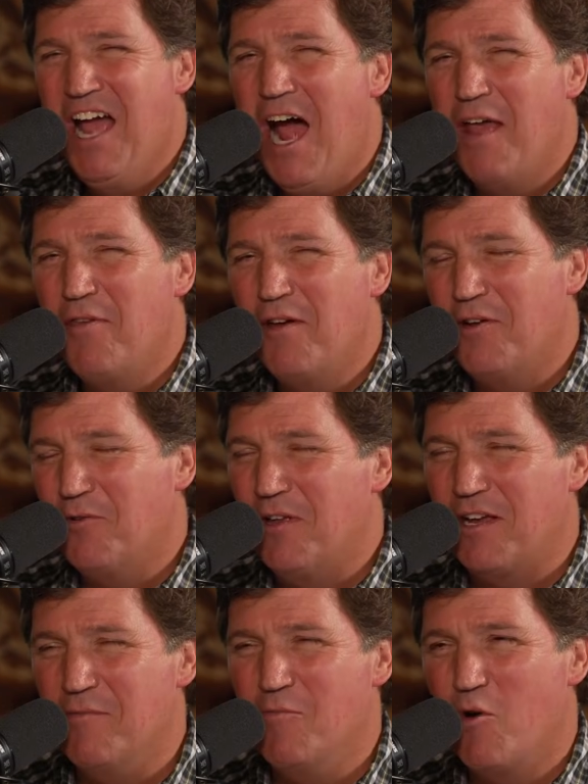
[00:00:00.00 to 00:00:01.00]
I thought you were
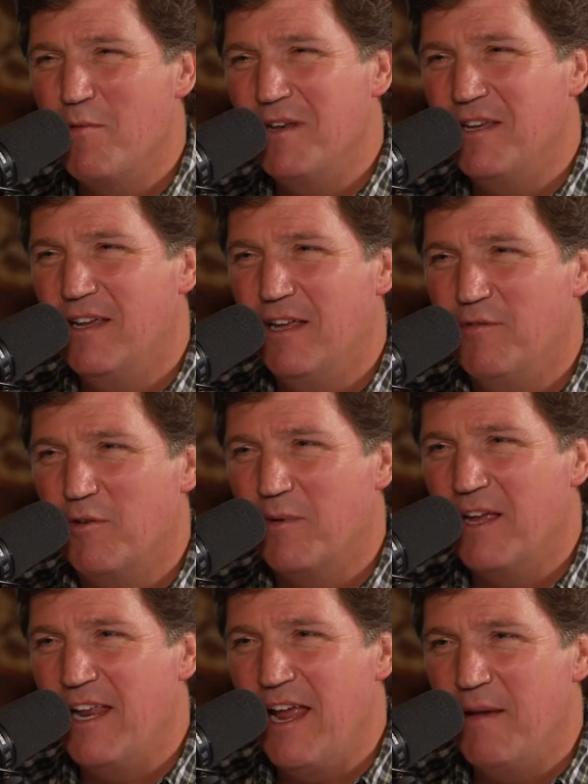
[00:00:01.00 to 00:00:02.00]
like a Mormon kid from
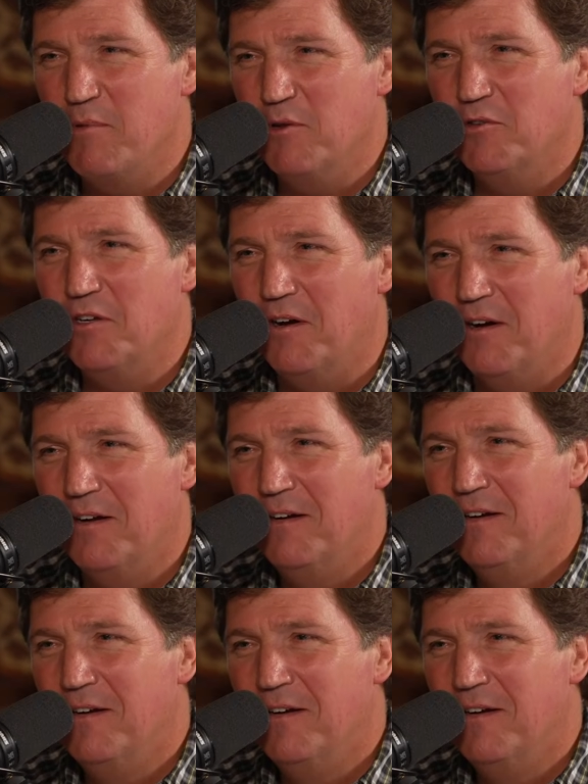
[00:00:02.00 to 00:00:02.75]
Kanab, Utah.